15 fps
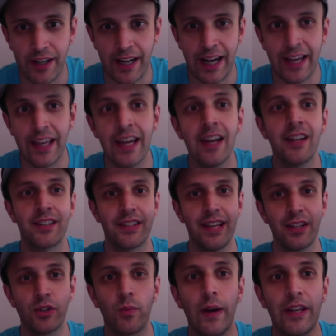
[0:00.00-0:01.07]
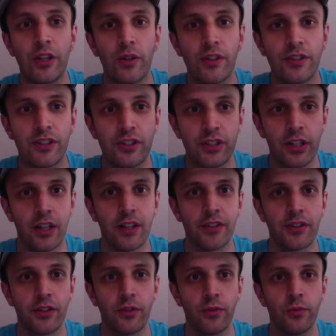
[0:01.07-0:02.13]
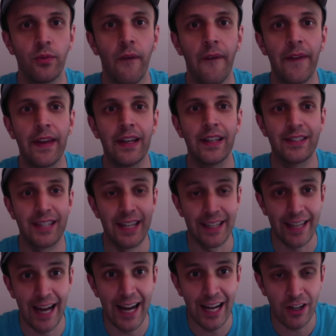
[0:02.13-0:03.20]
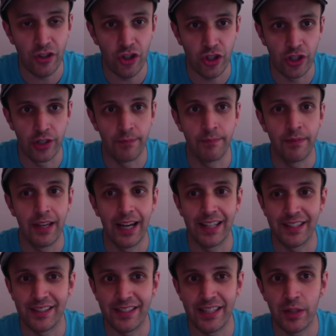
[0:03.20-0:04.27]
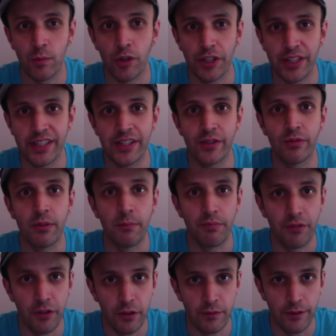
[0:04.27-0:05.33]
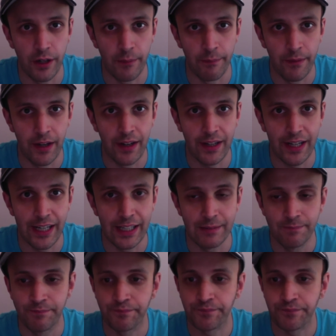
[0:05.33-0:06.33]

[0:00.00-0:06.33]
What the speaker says: Okay, so that's where you can start to take action and see what you need to improve on. Okay,